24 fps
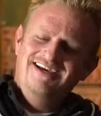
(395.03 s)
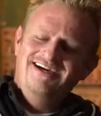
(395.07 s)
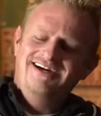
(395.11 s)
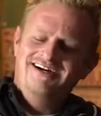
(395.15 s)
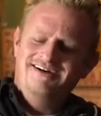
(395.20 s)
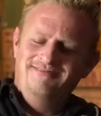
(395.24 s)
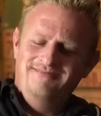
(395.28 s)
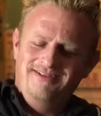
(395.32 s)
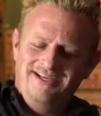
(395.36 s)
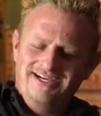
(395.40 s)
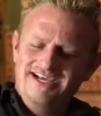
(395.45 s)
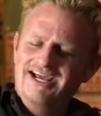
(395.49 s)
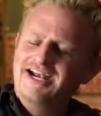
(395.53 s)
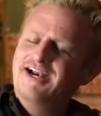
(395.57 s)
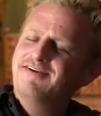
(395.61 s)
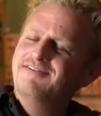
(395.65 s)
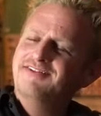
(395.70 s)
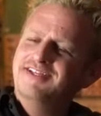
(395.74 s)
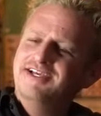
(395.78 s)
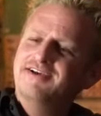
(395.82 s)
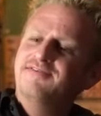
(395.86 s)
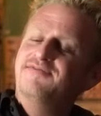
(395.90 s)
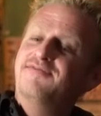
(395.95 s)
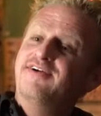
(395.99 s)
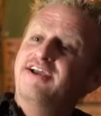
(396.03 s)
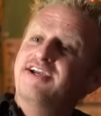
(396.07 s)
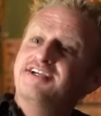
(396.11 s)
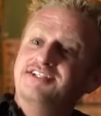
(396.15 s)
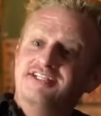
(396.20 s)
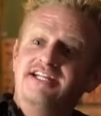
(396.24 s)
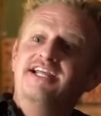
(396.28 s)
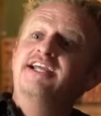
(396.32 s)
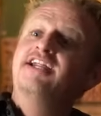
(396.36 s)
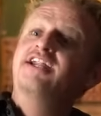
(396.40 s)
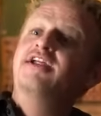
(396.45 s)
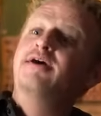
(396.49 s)
Um, they got everything fixed,
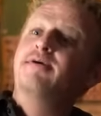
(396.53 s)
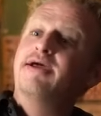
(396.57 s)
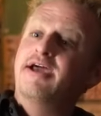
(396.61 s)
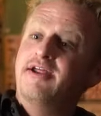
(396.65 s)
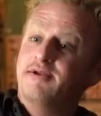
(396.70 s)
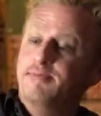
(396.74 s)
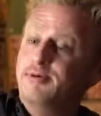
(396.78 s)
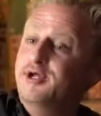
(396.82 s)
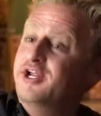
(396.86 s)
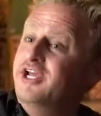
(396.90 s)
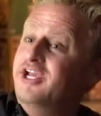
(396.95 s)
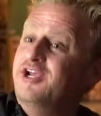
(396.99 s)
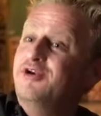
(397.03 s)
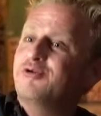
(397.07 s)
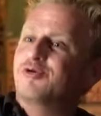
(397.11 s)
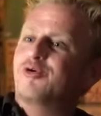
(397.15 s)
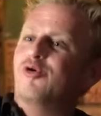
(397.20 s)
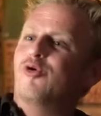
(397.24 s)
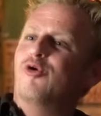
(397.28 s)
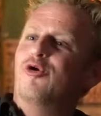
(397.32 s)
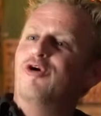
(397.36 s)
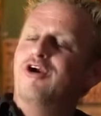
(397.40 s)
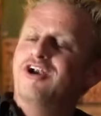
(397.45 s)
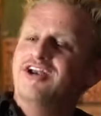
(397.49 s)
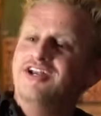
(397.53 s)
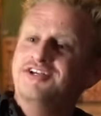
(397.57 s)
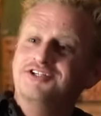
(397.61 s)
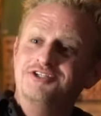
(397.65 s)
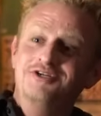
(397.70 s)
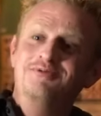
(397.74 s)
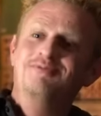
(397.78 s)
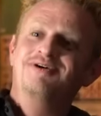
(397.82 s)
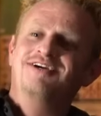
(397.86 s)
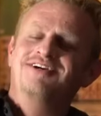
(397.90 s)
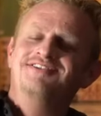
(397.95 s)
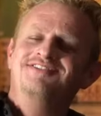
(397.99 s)
and they ended up having to put a heater core in it
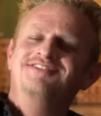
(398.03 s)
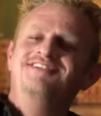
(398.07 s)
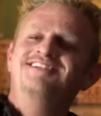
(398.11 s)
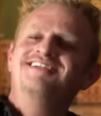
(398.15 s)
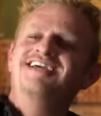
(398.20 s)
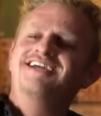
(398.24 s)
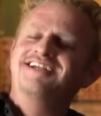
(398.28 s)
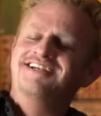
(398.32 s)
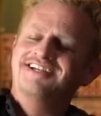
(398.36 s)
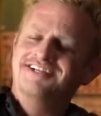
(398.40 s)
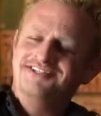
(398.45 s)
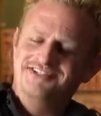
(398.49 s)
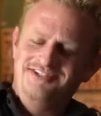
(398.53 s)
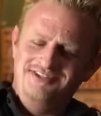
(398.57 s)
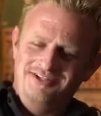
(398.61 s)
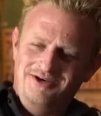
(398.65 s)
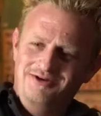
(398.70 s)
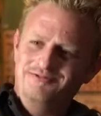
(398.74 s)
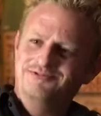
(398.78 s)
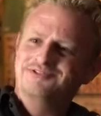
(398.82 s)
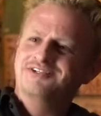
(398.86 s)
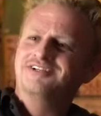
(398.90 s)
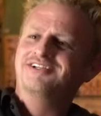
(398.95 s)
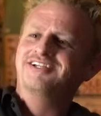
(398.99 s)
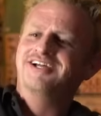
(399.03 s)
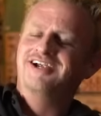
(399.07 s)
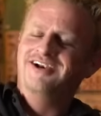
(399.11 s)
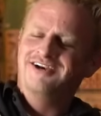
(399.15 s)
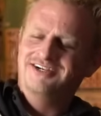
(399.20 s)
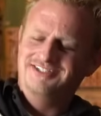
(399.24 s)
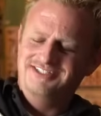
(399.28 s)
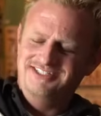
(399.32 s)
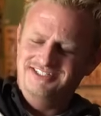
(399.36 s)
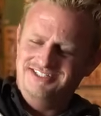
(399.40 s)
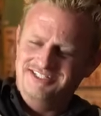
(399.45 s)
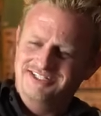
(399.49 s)
too, because the technician thought it was
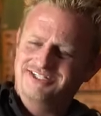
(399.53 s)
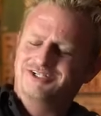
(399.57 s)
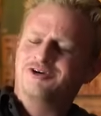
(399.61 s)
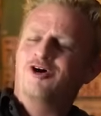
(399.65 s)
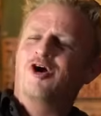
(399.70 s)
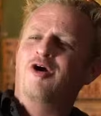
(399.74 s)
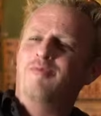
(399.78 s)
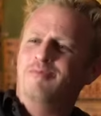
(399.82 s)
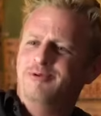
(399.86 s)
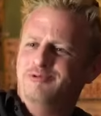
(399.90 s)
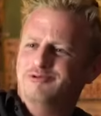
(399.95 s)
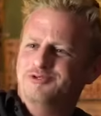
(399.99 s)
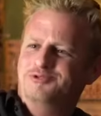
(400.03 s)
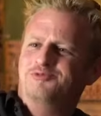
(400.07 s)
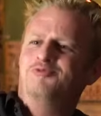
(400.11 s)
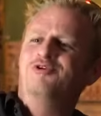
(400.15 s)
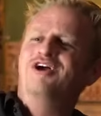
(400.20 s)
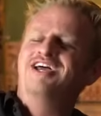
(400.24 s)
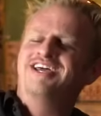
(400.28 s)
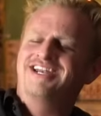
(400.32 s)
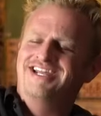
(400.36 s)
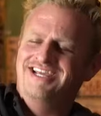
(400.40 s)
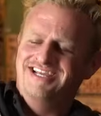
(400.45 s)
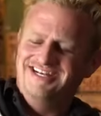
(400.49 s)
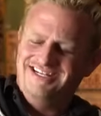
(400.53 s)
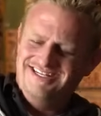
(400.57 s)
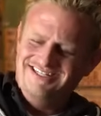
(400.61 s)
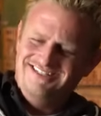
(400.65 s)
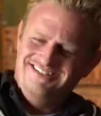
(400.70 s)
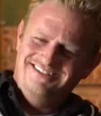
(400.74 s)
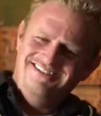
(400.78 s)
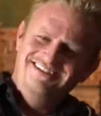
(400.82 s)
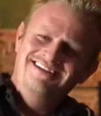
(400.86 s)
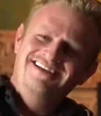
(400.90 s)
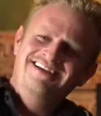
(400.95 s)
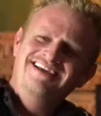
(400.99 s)
hilarious. He said the carpet was wet in
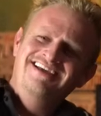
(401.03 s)
it.